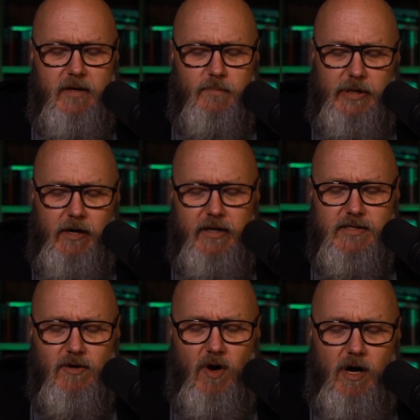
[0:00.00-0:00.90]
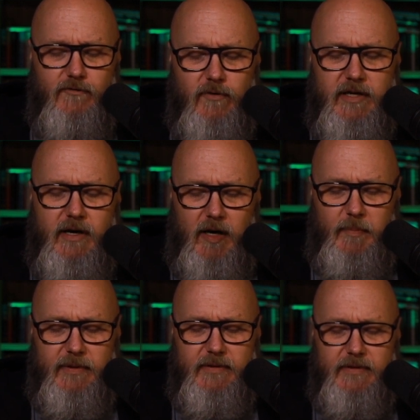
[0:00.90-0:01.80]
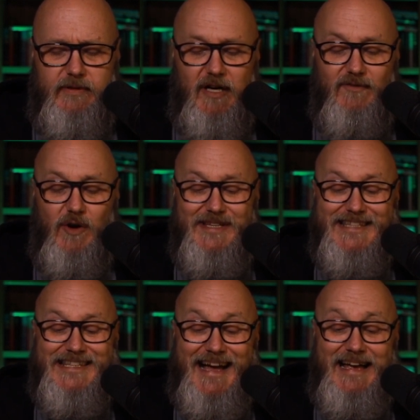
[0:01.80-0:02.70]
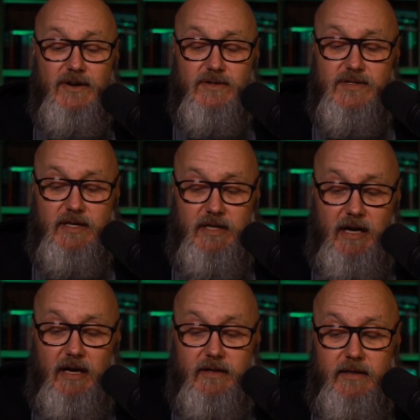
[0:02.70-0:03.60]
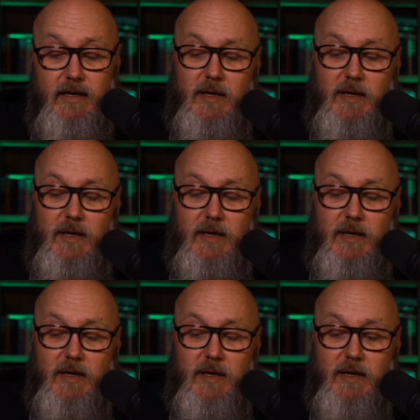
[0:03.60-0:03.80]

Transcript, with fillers: Prayer is an offering up of our desires to God